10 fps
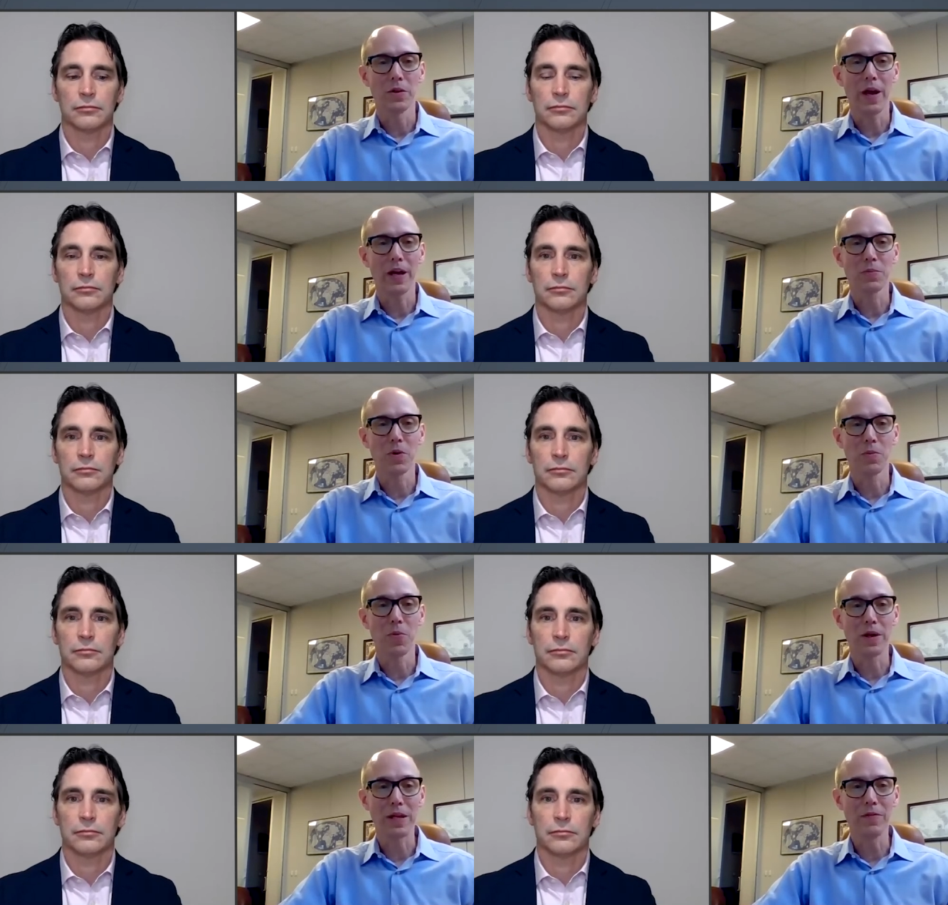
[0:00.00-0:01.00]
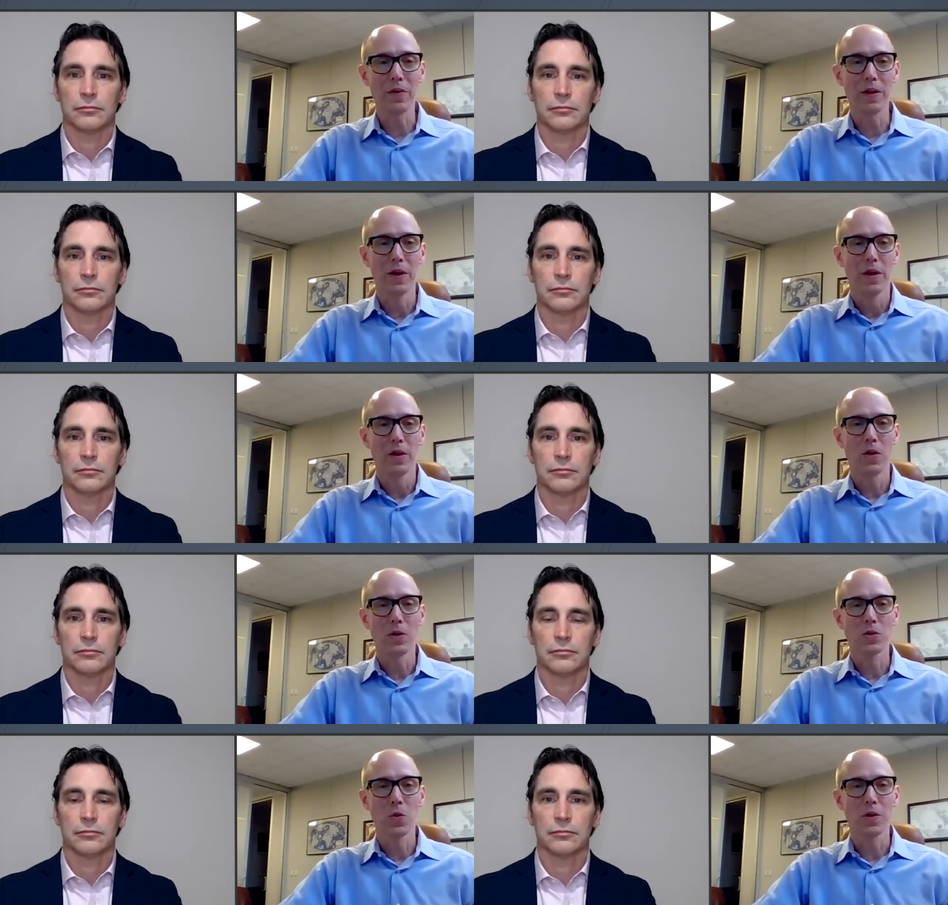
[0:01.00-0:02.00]
Speaker 1: cash burn break even, you know,
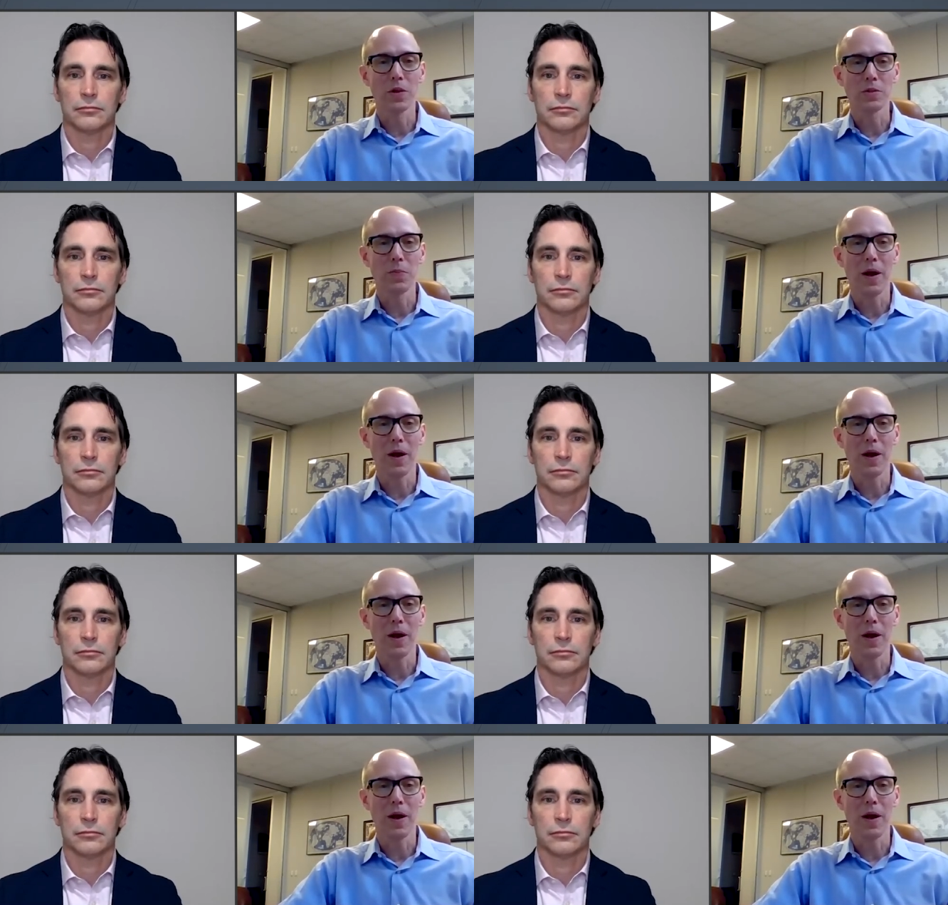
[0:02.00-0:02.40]
as quickly as